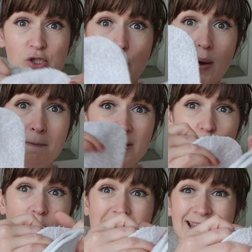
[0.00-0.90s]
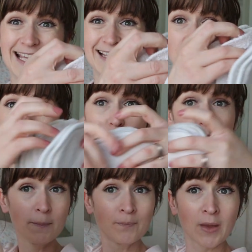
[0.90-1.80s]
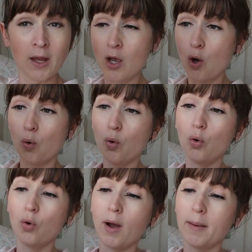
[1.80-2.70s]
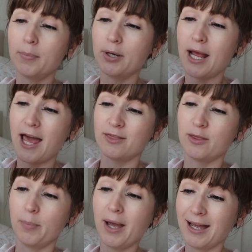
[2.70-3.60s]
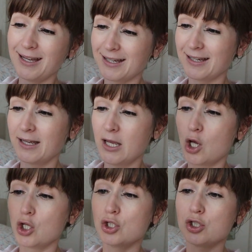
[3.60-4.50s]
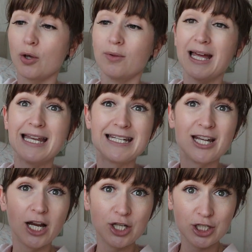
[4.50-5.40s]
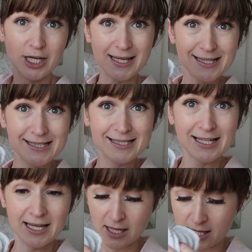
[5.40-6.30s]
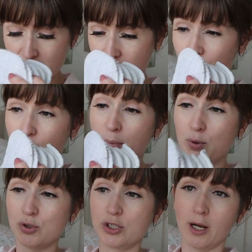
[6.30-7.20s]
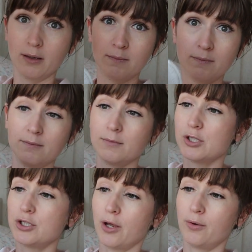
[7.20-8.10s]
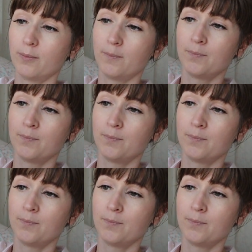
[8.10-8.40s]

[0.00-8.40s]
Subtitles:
so in between these two, or I put it at the back so that it touches the booster. So